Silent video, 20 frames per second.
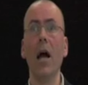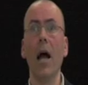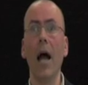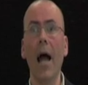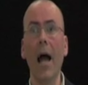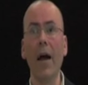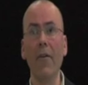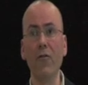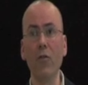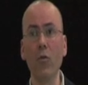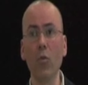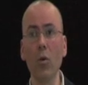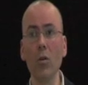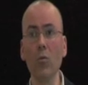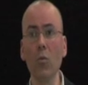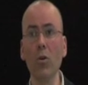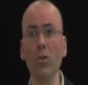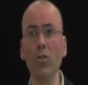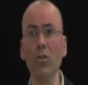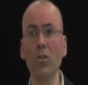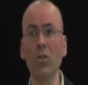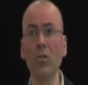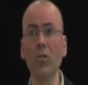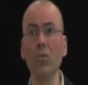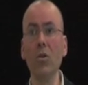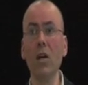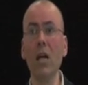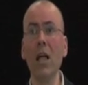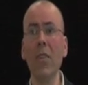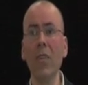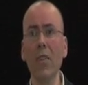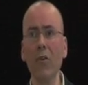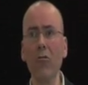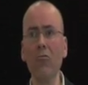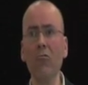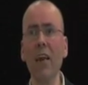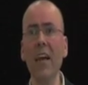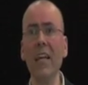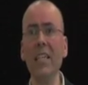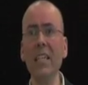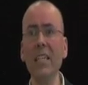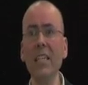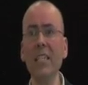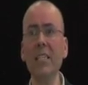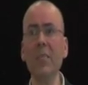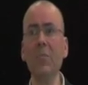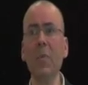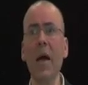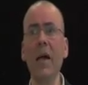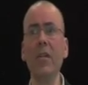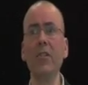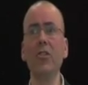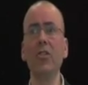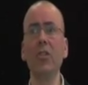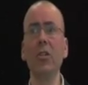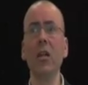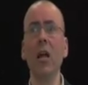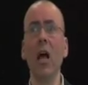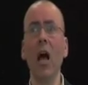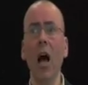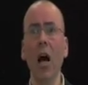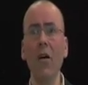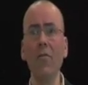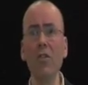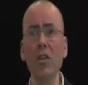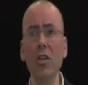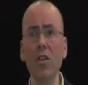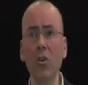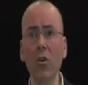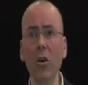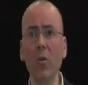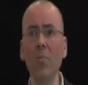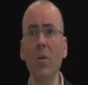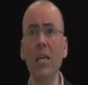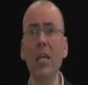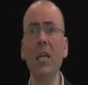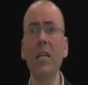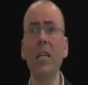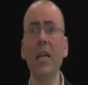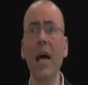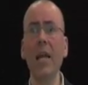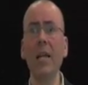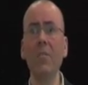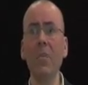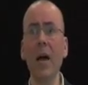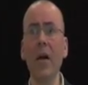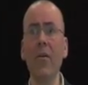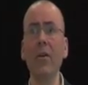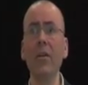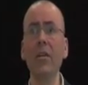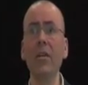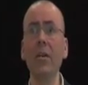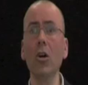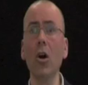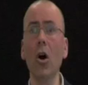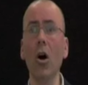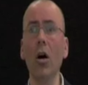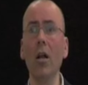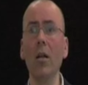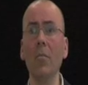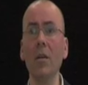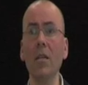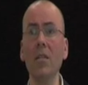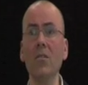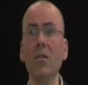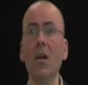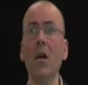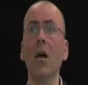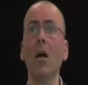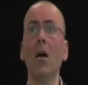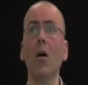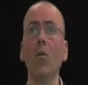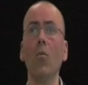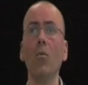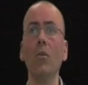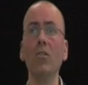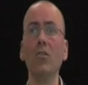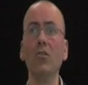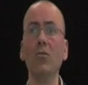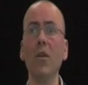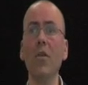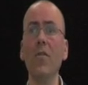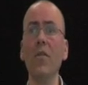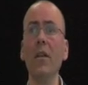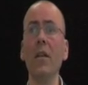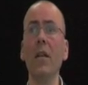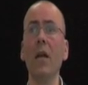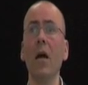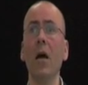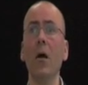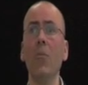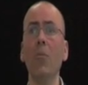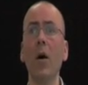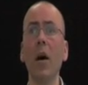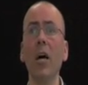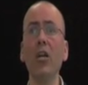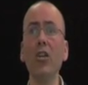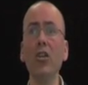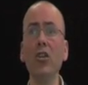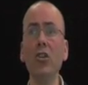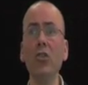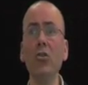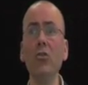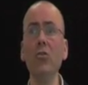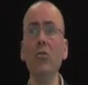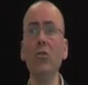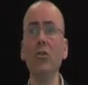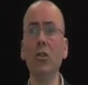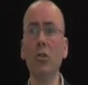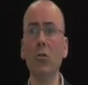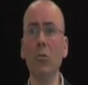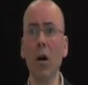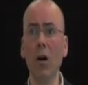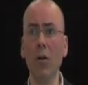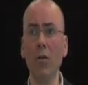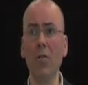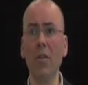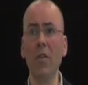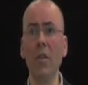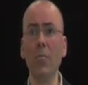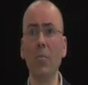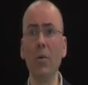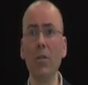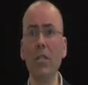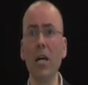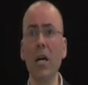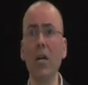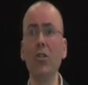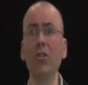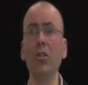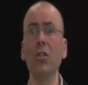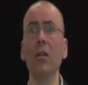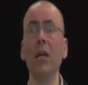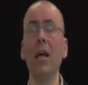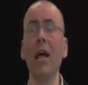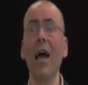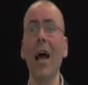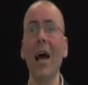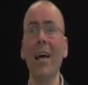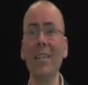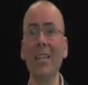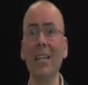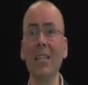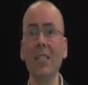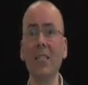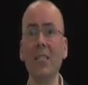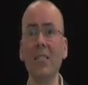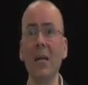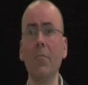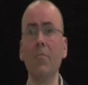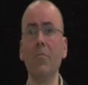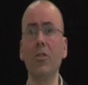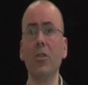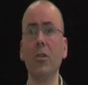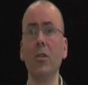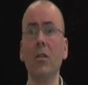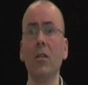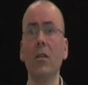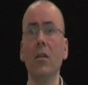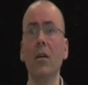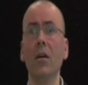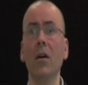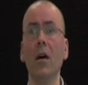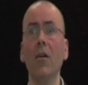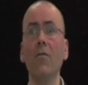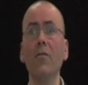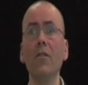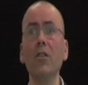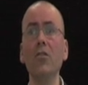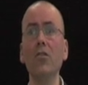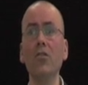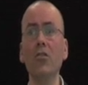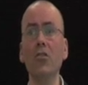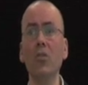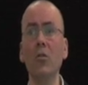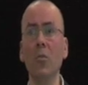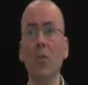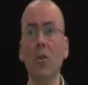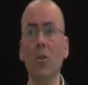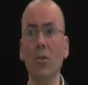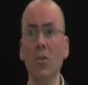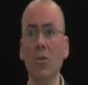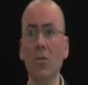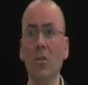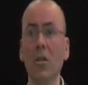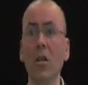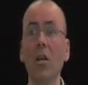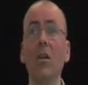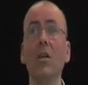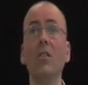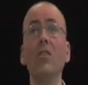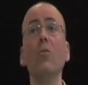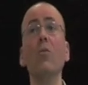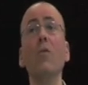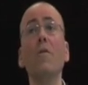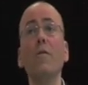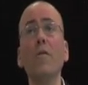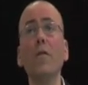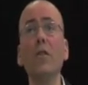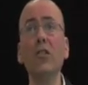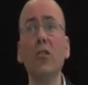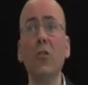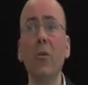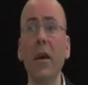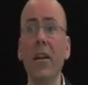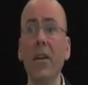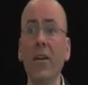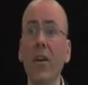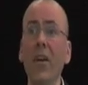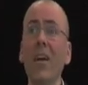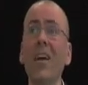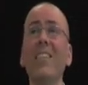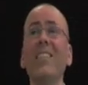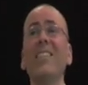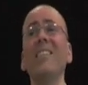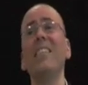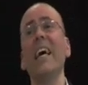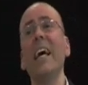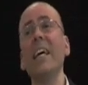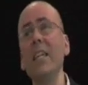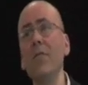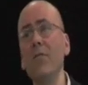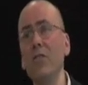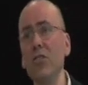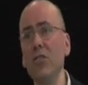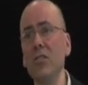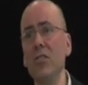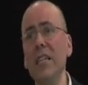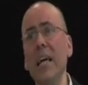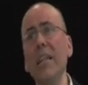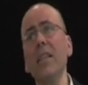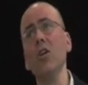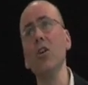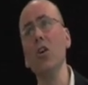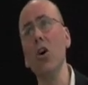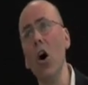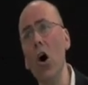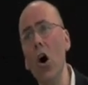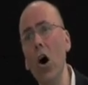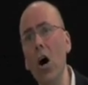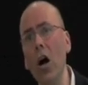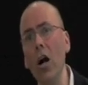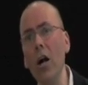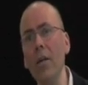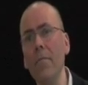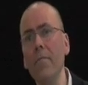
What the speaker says: After World War II, the great expansion of the European and American economies was driven by a huge growth in the production and consumption of consumer goods. The refrigerator, the television set, the car.